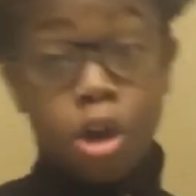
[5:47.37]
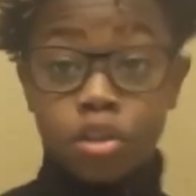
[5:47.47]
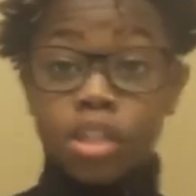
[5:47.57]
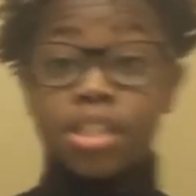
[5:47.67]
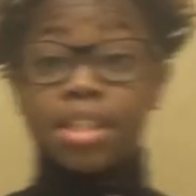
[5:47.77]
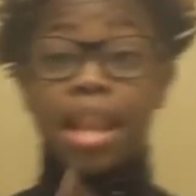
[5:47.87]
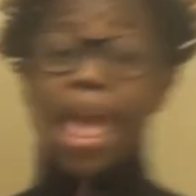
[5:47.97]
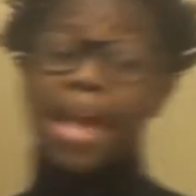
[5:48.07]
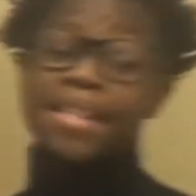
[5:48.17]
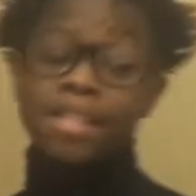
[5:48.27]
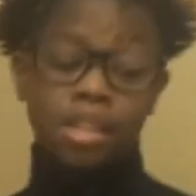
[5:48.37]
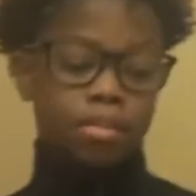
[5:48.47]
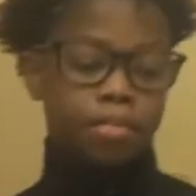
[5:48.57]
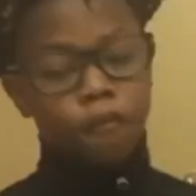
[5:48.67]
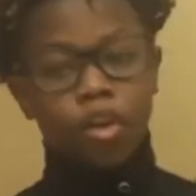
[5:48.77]
All right, so this is the last
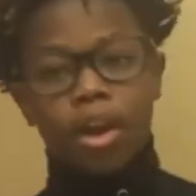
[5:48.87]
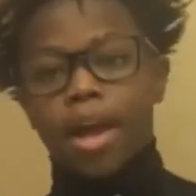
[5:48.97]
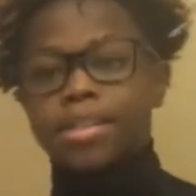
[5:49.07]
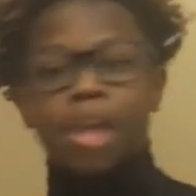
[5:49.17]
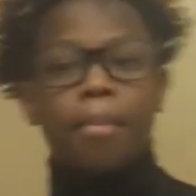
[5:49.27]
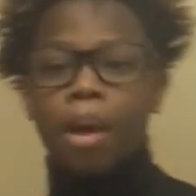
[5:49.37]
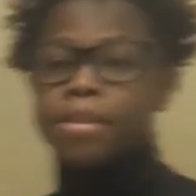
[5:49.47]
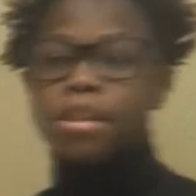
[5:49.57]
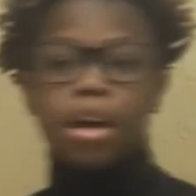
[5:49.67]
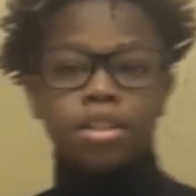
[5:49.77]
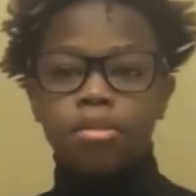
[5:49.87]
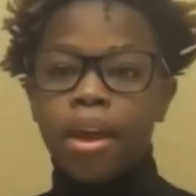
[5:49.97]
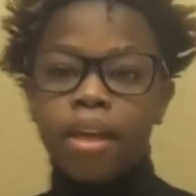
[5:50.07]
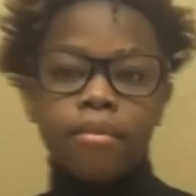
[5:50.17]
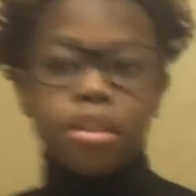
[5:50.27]
tip for you guys. I probably taught you
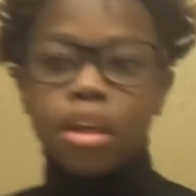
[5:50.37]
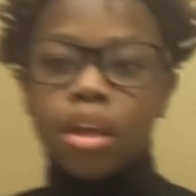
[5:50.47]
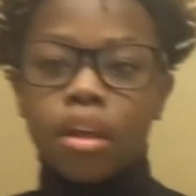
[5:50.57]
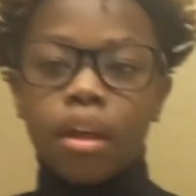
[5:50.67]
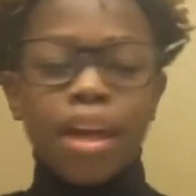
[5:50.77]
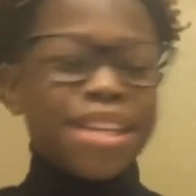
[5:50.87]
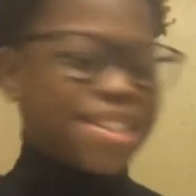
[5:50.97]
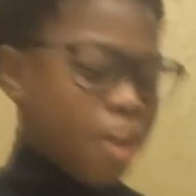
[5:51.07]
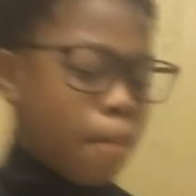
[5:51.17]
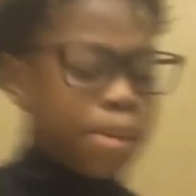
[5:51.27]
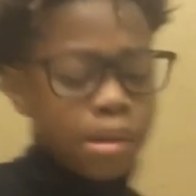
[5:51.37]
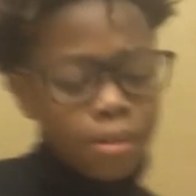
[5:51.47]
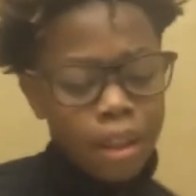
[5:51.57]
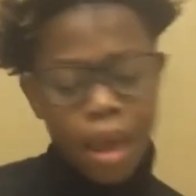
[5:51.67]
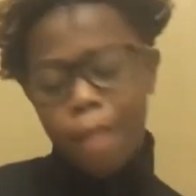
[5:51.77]
everything. Let's go
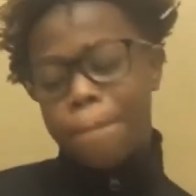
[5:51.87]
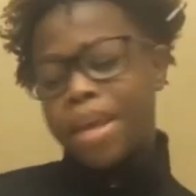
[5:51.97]
pull a